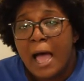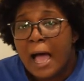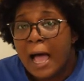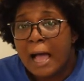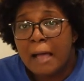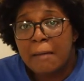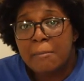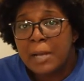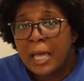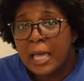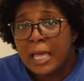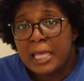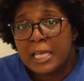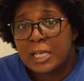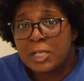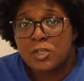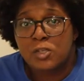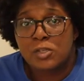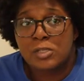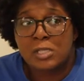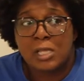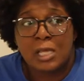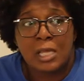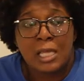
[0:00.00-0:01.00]
I'm not
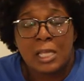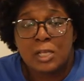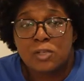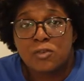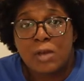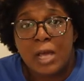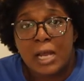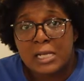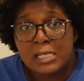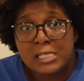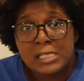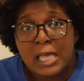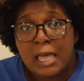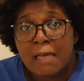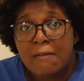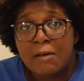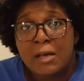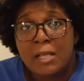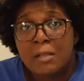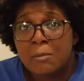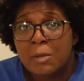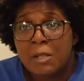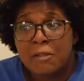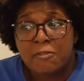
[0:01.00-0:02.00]
interested in trying to save
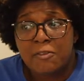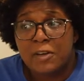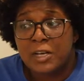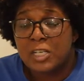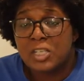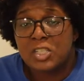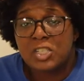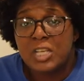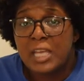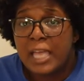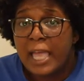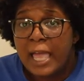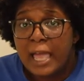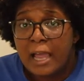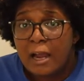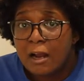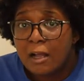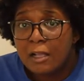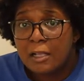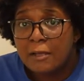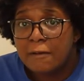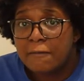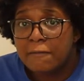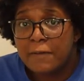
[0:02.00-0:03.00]
other motherfuckers. She had
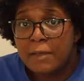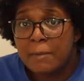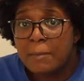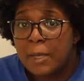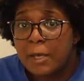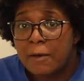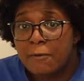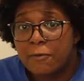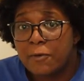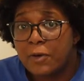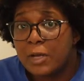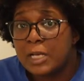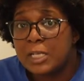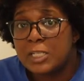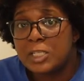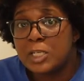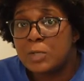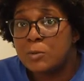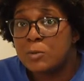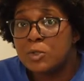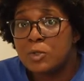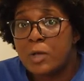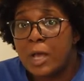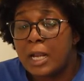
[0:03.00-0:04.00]
her little female friend and she
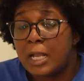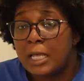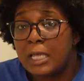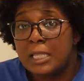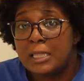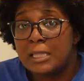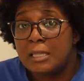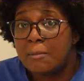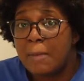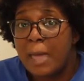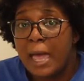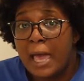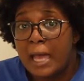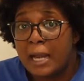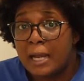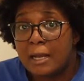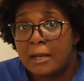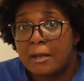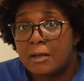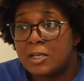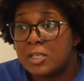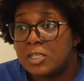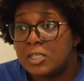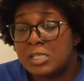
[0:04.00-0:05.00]
was trying to get them out of
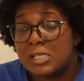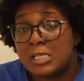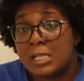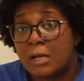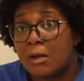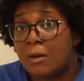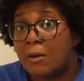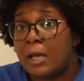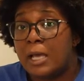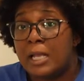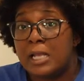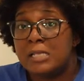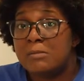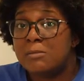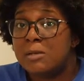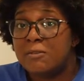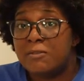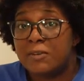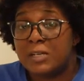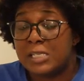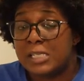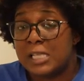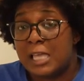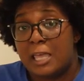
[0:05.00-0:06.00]
there because she's like, okay, these
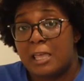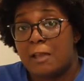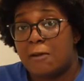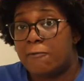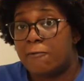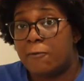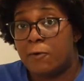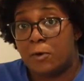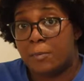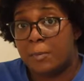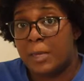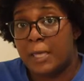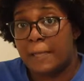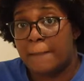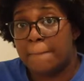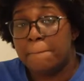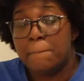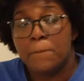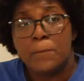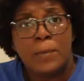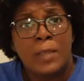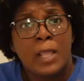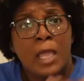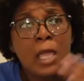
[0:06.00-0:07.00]
motherfuckers ain't here for me.
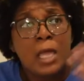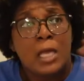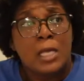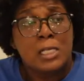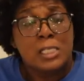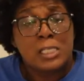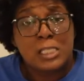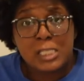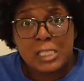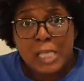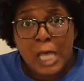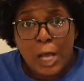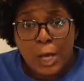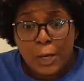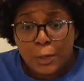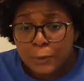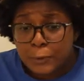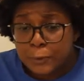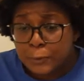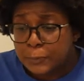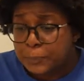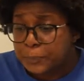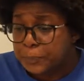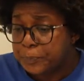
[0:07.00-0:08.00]

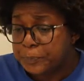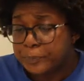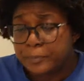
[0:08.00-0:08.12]
So